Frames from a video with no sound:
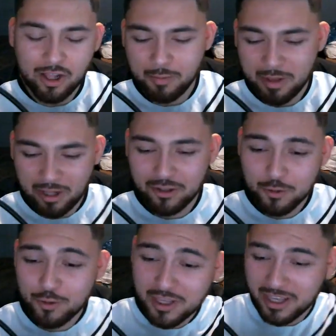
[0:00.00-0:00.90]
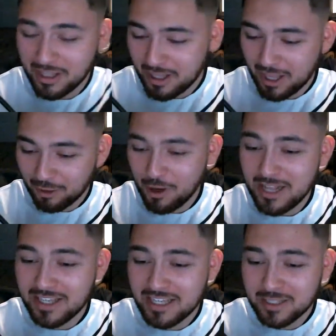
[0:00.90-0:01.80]
in on Tuesday and
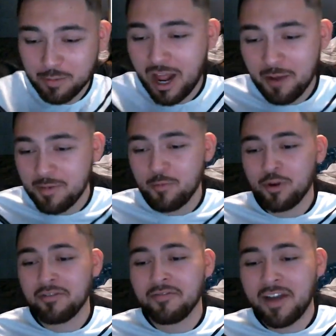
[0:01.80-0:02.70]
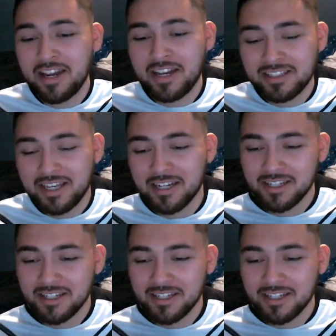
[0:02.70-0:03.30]
criticize it, but I'll be more than fine inside.